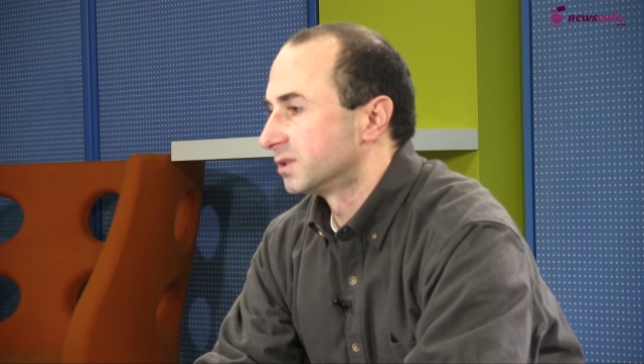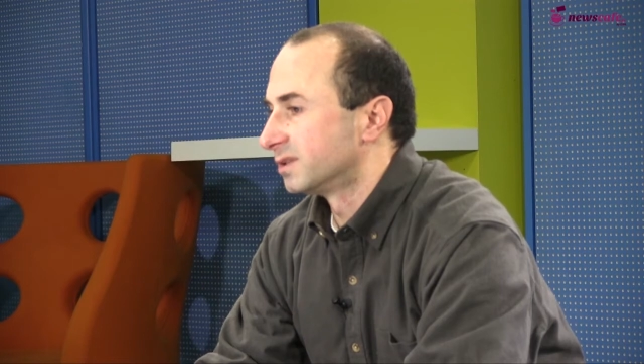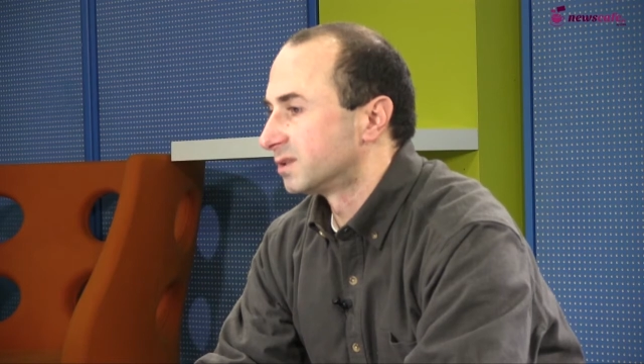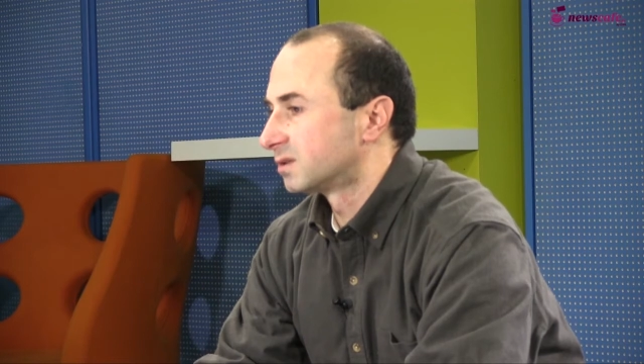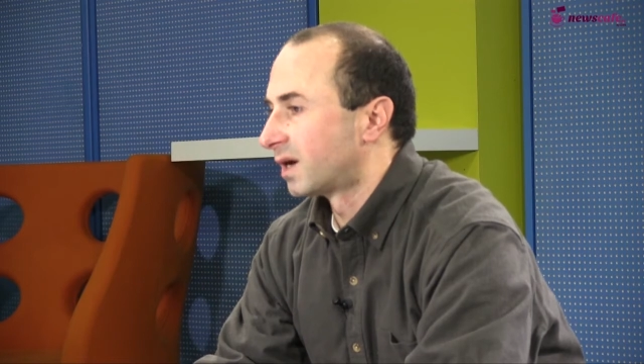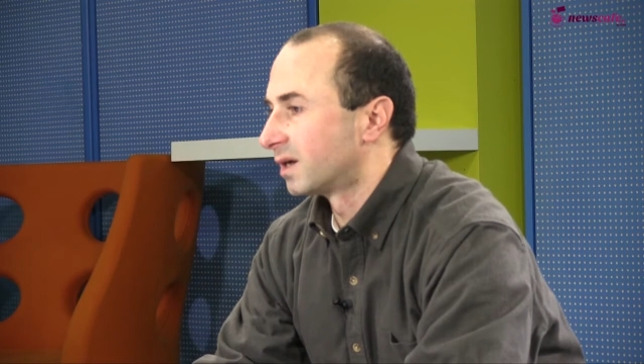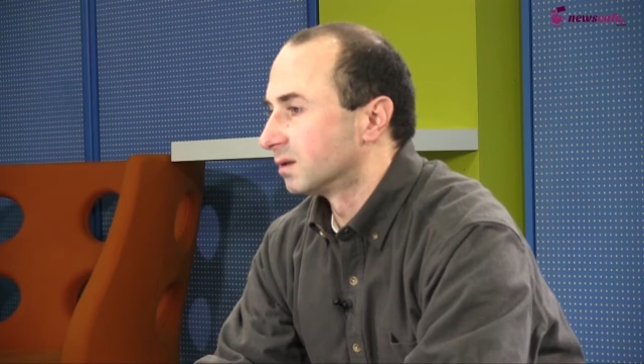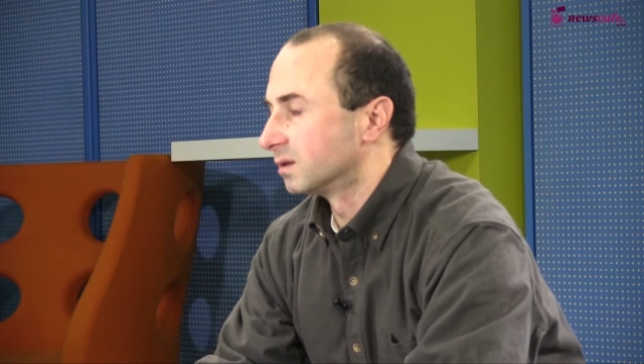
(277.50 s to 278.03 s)

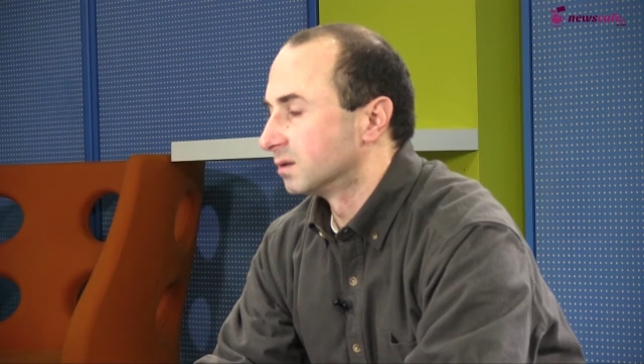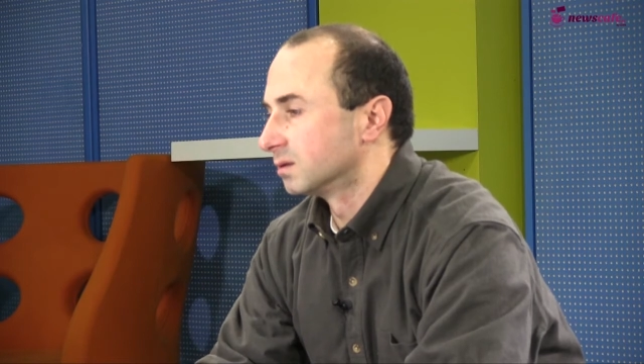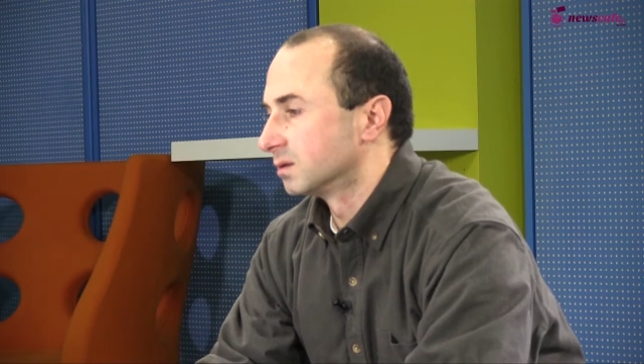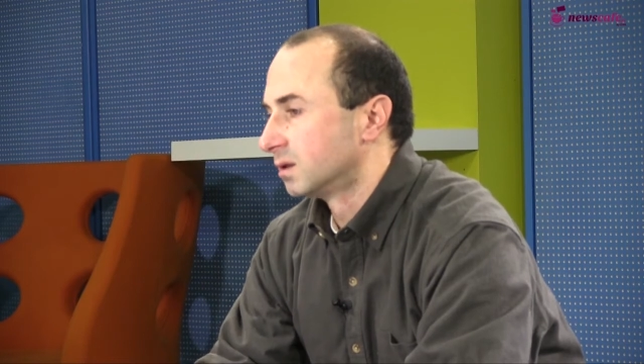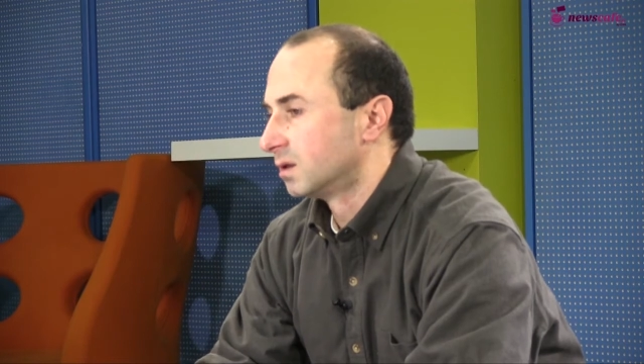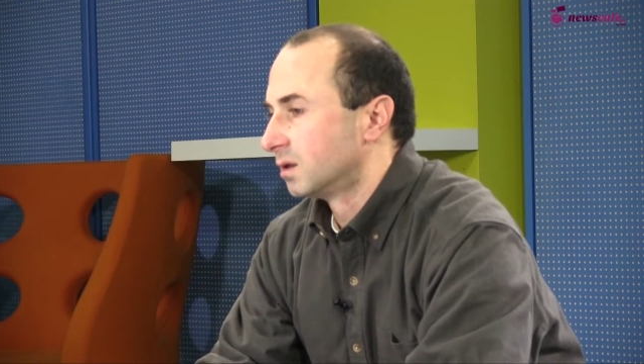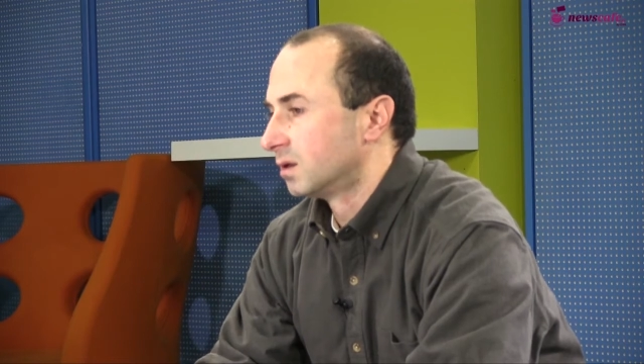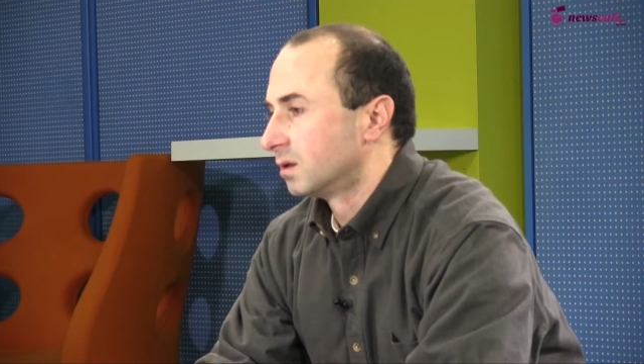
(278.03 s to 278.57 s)
this
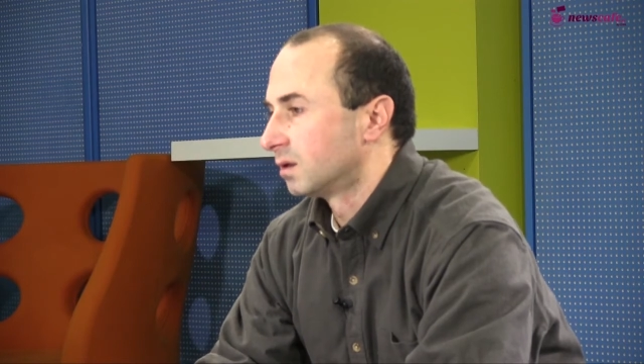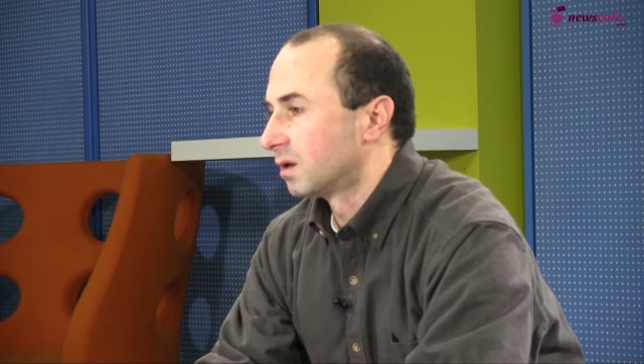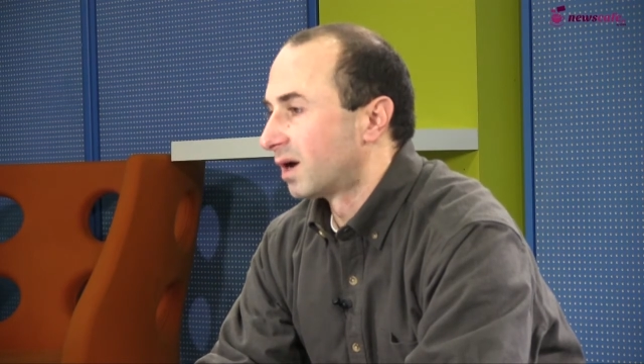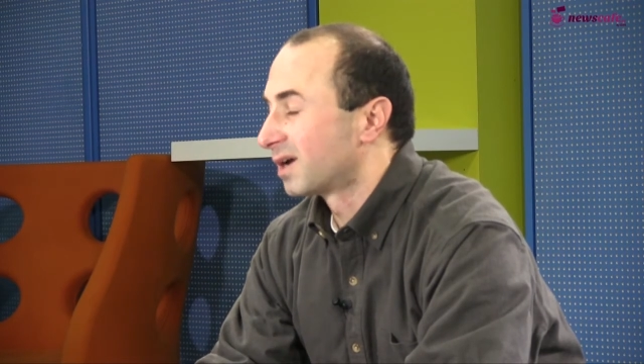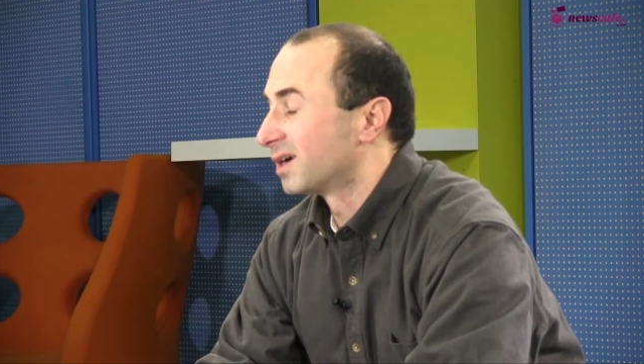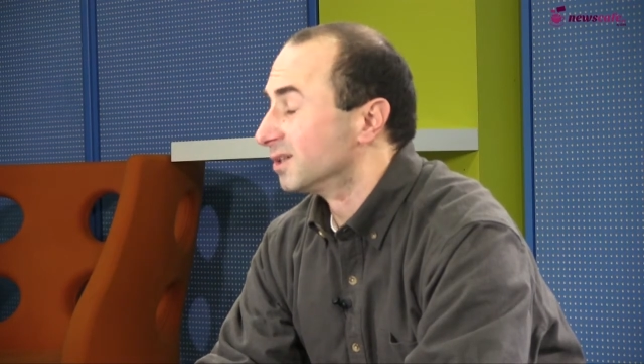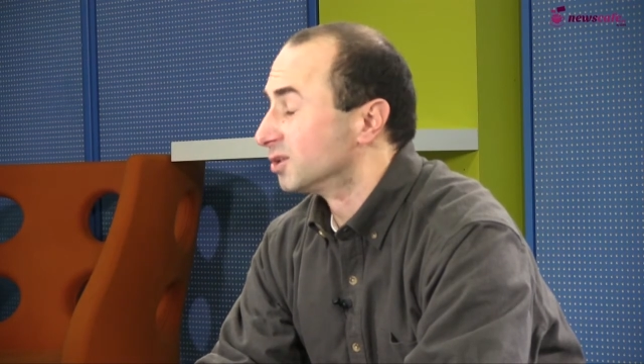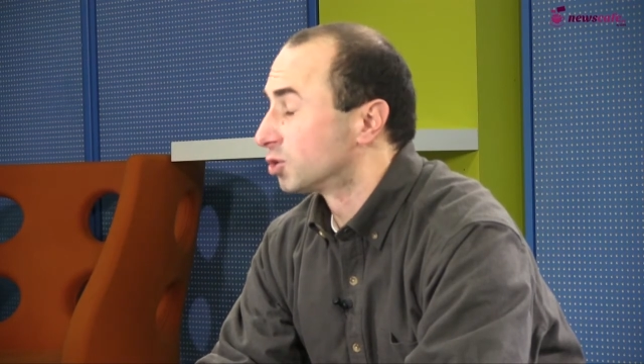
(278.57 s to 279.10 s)

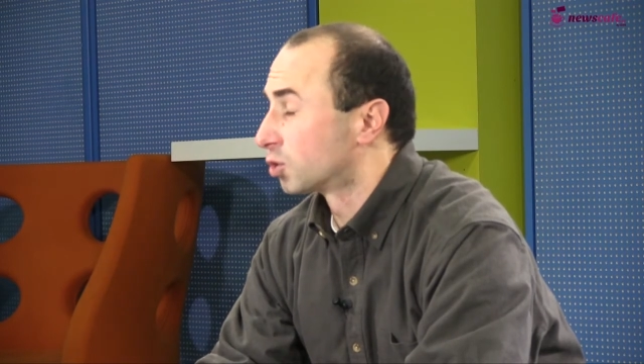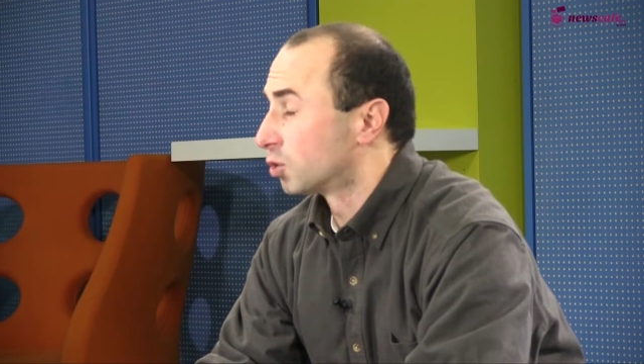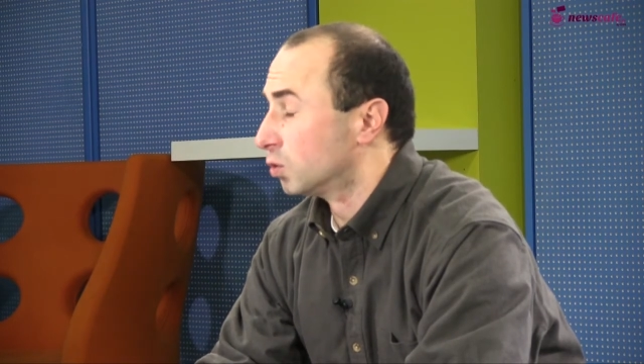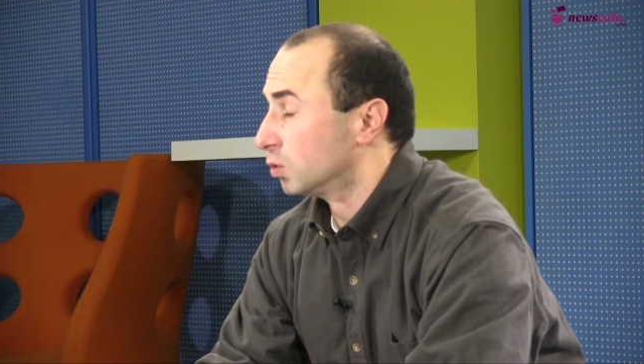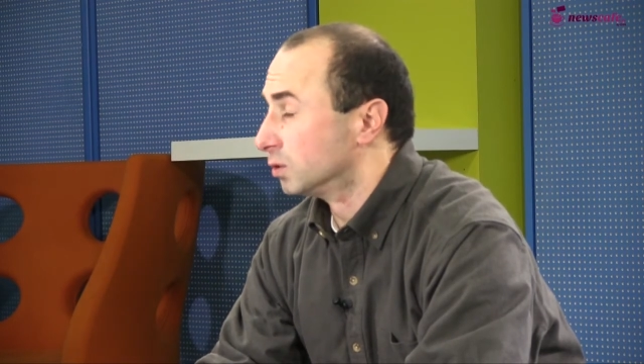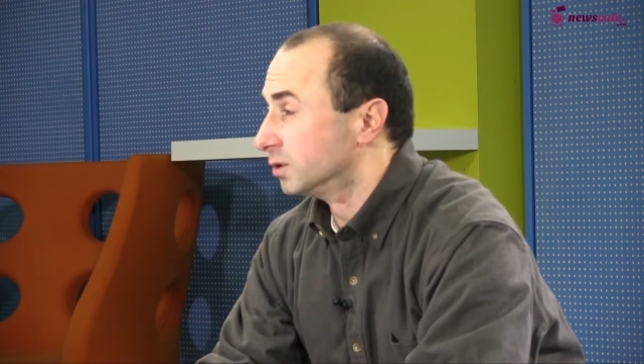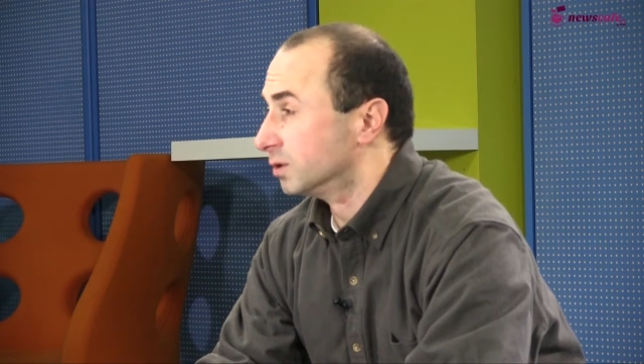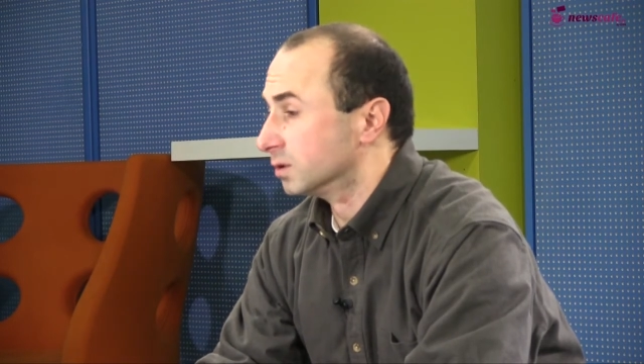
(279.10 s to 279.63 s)

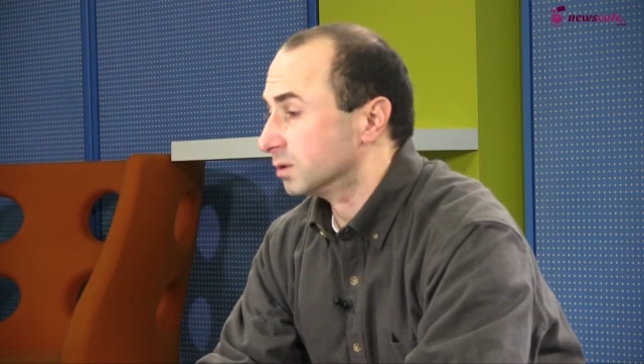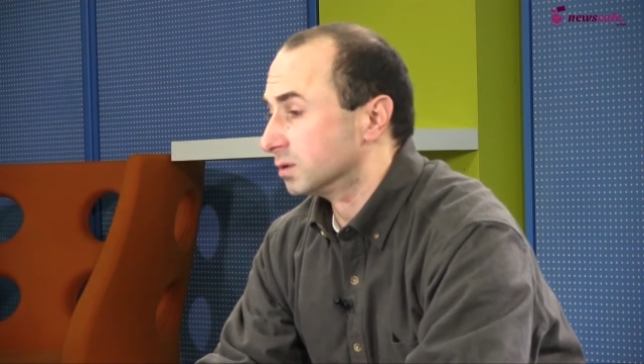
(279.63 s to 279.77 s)
uncontrolled